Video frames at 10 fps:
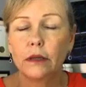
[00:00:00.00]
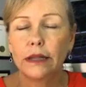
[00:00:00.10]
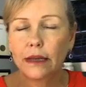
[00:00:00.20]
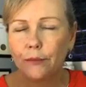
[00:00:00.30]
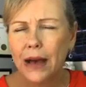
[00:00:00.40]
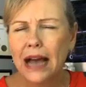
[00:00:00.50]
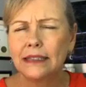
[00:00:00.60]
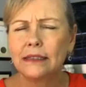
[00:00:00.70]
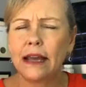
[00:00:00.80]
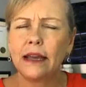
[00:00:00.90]
like a
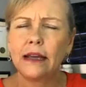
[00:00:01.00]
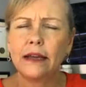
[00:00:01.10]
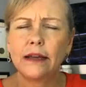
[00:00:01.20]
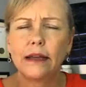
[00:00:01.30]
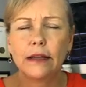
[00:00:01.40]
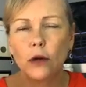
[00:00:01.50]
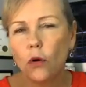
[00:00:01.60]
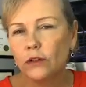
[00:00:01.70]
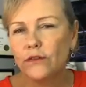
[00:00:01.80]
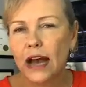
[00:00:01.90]
passe, like
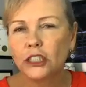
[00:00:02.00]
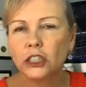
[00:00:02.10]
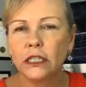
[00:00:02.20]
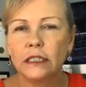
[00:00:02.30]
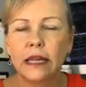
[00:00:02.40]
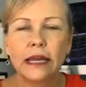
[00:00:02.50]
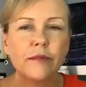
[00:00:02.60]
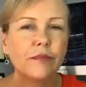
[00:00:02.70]
old fashioned, like